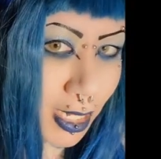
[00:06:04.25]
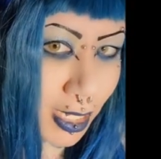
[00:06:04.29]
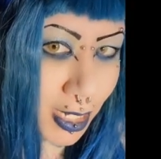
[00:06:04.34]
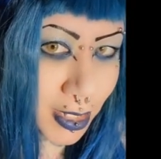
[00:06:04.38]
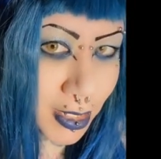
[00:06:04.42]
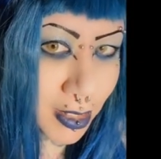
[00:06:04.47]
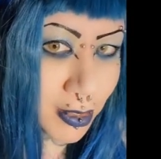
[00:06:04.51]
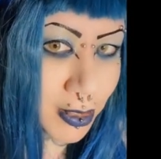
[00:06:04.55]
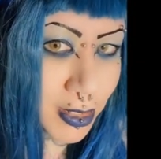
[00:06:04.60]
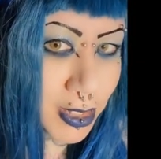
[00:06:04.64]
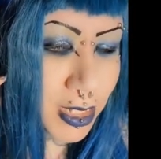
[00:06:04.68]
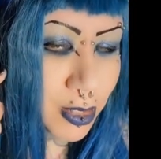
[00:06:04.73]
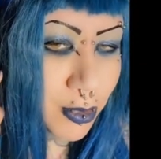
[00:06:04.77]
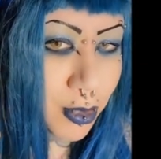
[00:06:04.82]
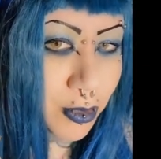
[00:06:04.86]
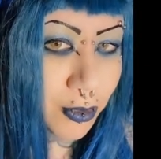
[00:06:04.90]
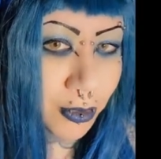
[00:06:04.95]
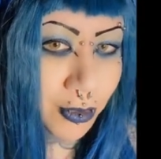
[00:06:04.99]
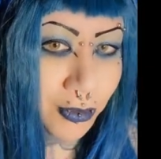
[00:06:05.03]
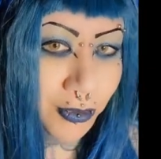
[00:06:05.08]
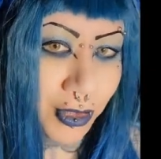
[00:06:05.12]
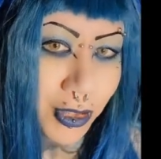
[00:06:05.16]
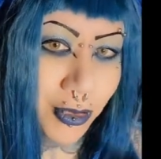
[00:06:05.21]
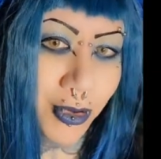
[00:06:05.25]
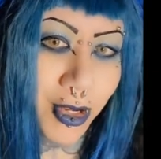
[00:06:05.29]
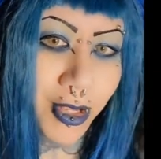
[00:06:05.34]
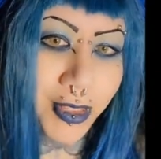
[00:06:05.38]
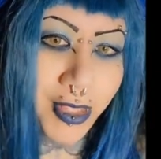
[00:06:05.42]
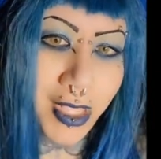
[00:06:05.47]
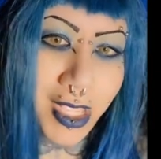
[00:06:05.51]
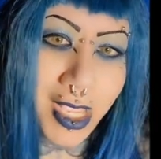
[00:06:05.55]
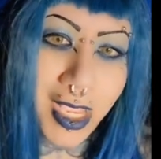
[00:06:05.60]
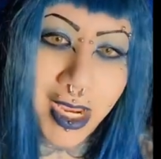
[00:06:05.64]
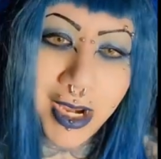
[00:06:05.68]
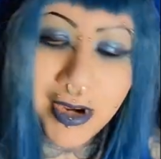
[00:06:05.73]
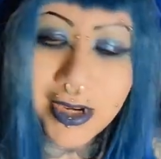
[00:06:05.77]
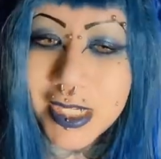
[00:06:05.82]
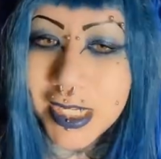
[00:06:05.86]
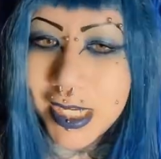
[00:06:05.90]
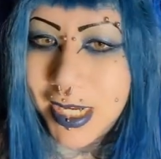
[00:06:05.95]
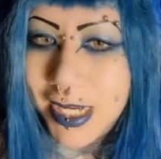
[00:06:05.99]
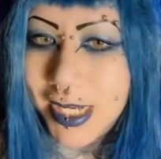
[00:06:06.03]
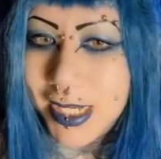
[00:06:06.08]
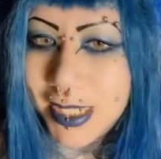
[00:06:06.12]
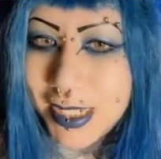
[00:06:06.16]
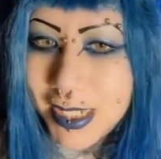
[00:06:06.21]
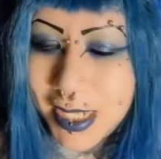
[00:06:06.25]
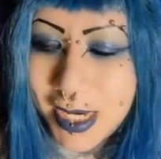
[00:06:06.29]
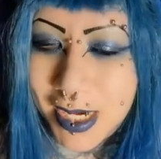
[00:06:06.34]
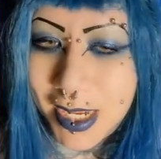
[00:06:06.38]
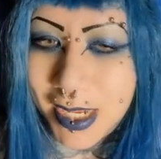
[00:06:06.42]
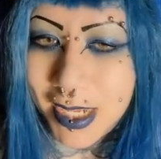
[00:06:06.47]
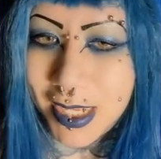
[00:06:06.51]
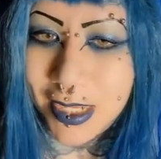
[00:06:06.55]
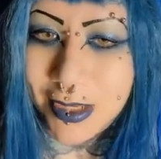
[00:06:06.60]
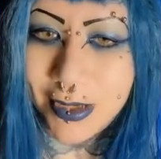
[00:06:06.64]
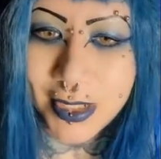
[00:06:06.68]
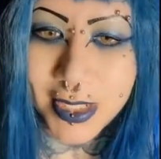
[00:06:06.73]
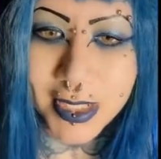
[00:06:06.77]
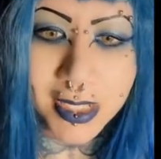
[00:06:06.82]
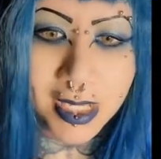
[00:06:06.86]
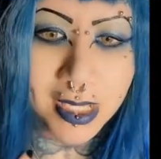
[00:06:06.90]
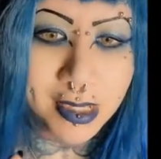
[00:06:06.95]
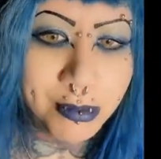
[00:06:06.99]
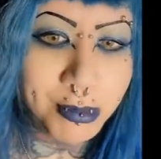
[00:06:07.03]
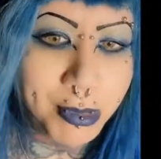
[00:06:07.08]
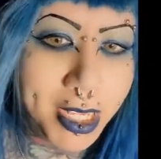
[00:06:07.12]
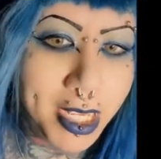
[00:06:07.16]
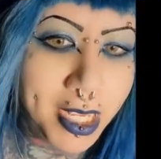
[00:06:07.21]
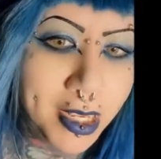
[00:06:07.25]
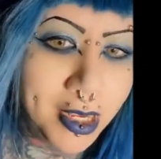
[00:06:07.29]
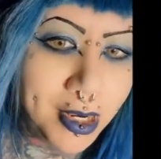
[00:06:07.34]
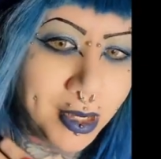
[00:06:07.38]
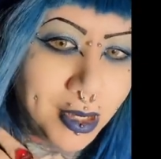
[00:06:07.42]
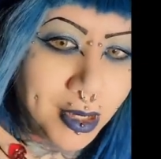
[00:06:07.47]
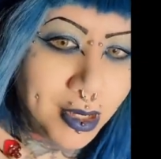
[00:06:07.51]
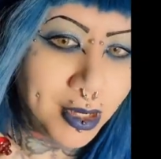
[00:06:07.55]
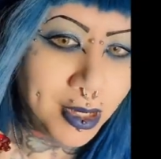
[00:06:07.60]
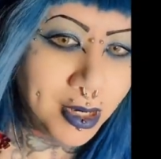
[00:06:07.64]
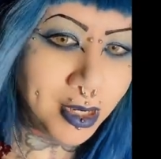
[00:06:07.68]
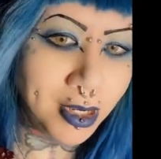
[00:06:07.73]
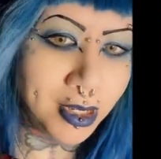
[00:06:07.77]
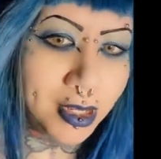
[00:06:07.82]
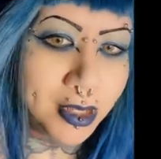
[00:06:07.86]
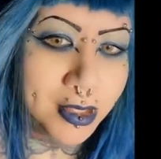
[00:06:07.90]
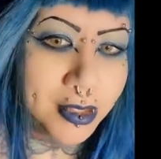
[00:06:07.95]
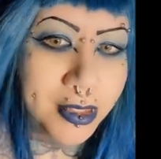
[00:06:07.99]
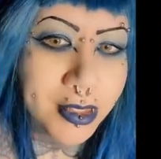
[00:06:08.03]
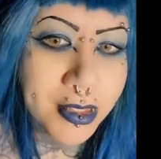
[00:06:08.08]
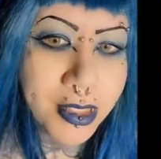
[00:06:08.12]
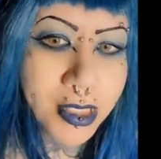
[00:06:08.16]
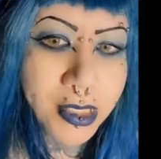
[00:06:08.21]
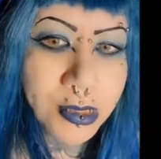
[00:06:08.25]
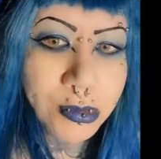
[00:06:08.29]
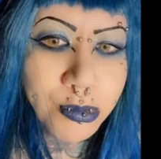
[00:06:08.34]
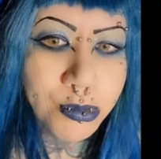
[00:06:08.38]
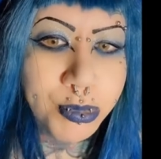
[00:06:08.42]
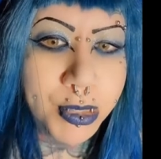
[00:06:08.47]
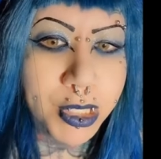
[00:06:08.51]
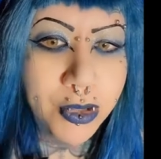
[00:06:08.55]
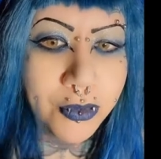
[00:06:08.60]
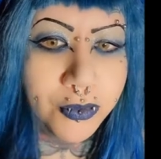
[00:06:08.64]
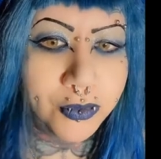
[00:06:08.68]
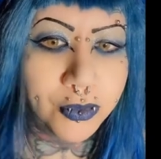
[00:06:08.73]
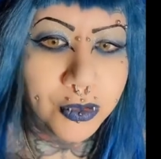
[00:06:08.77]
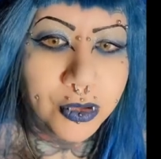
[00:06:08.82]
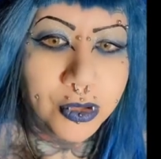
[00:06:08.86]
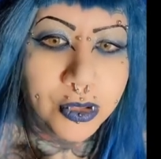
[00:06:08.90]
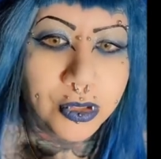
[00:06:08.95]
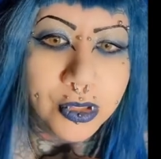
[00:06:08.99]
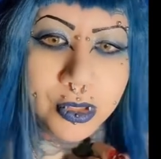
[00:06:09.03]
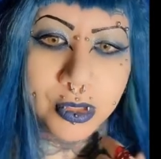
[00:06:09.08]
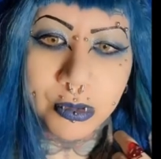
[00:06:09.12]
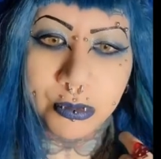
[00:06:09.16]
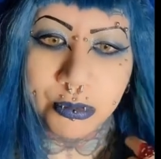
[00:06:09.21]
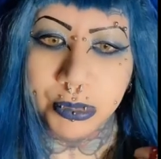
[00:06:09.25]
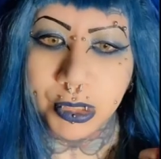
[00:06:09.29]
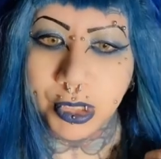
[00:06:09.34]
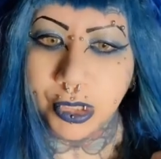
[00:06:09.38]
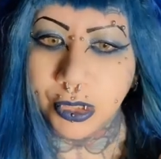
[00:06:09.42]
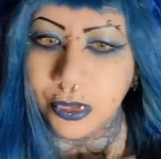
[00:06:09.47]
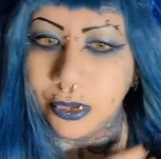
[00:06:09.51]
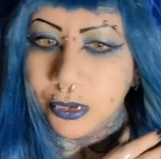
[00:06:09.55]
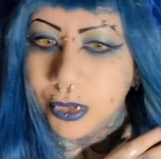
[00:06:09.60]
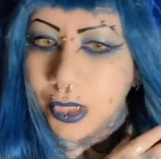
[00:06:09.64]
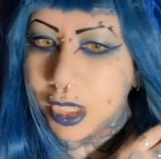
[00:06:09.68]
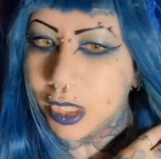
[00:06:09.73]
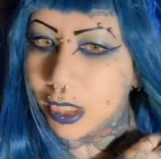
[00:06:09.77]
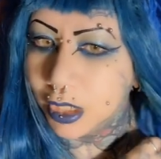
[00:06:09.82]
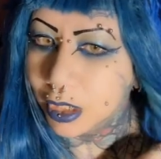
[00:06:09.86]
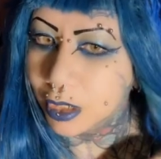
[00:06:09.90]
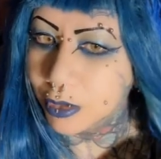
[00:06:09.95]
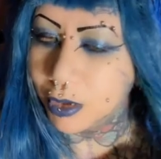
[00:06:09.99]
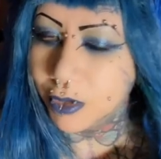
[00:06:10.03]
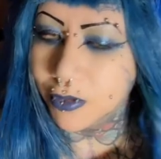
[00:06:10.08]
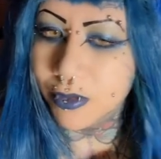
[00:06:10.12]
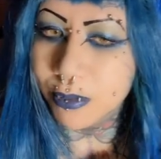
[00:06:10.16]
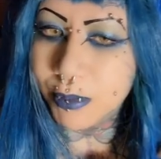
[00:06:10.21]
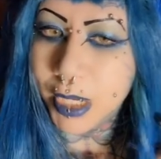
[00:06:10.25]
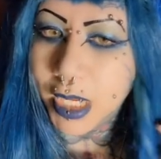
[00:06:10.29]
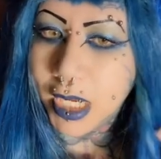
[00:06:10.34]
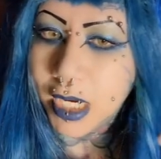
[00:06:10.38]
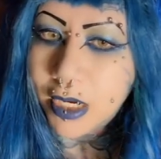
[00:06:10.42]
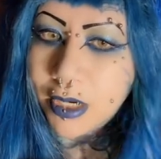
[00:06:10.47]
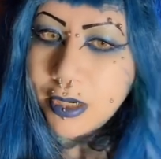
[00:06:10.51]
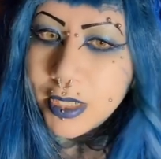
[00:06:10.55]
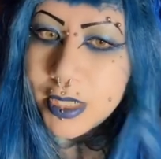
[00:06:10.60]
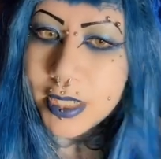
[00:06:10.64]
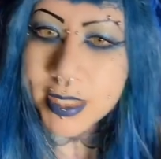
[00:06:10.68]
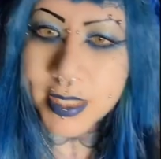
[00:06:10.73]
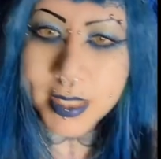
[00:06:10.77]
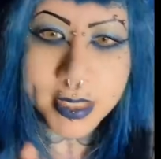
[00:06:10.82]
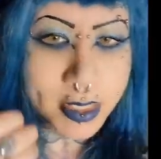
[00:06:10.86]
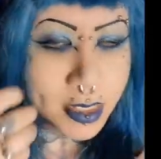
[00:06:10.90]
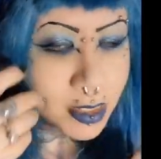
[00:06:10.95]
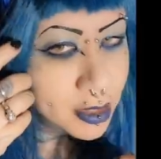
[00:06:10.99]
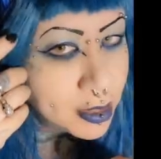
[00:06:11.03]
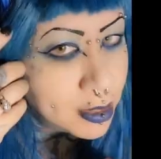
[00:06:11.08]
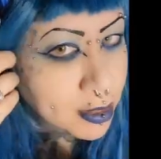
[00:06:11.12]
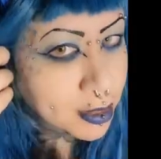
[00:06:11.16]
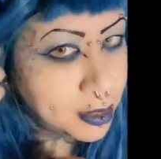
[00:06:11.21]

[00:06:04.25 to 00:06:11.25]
And also a review on the hair dyes that I use to get my hair this beautiful blue color wherever my hair is.